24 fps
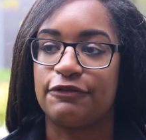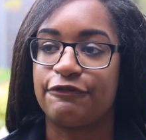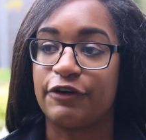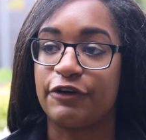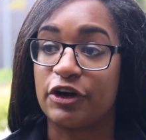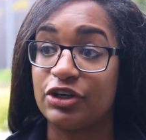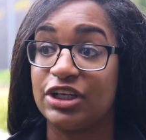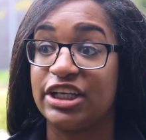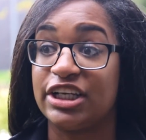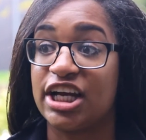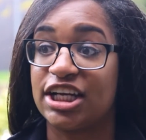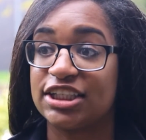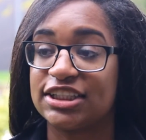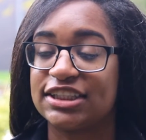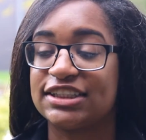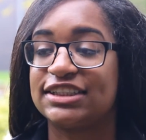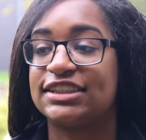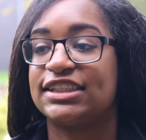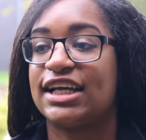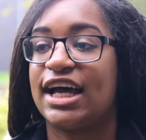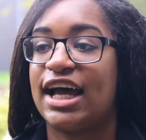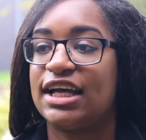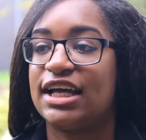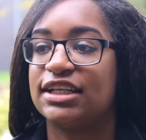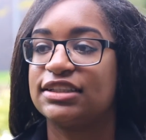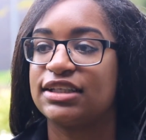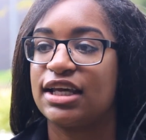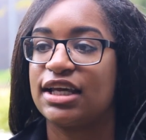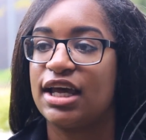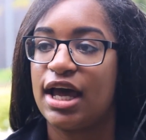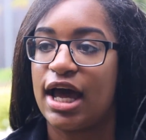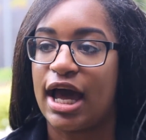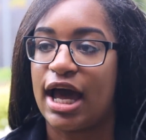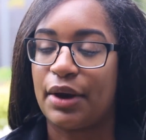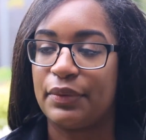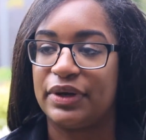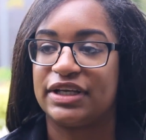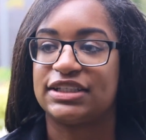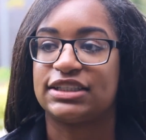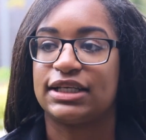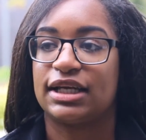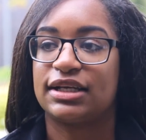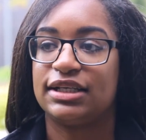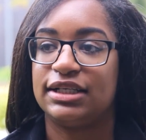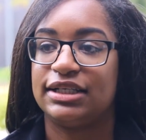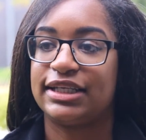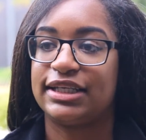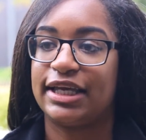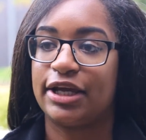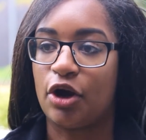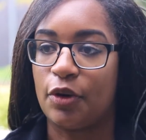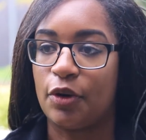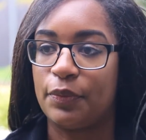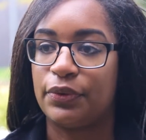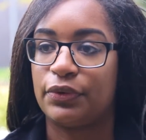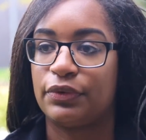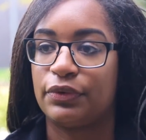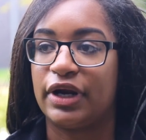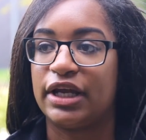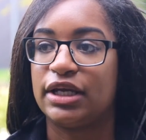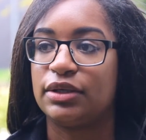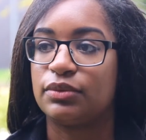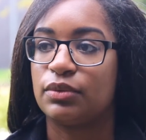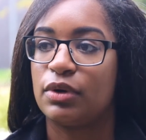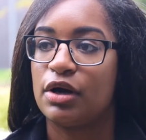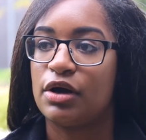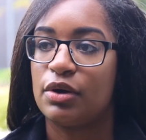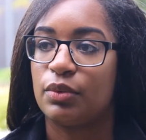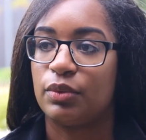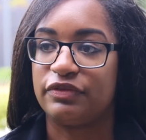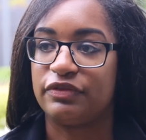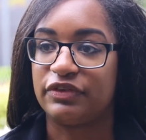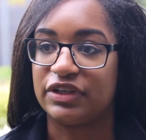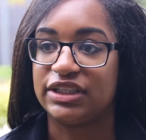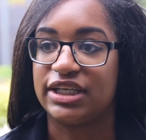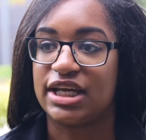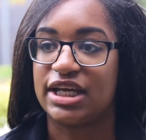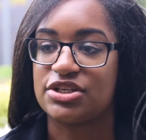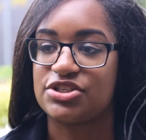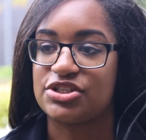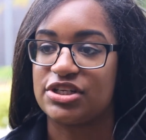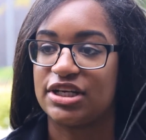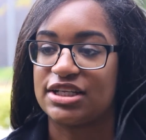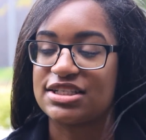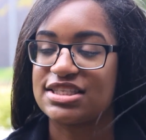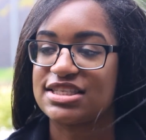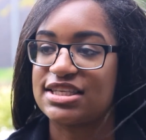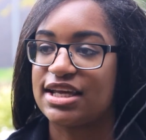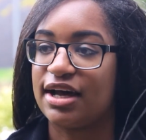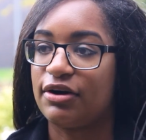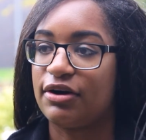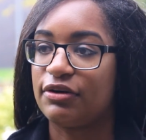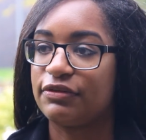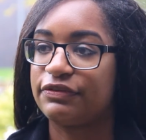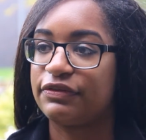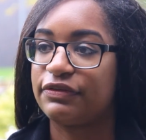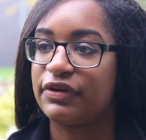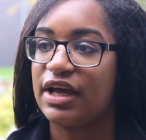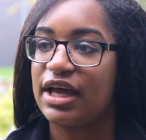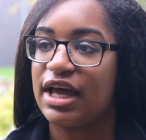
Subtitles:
thoroughly understand how exactly they operate within the engine itself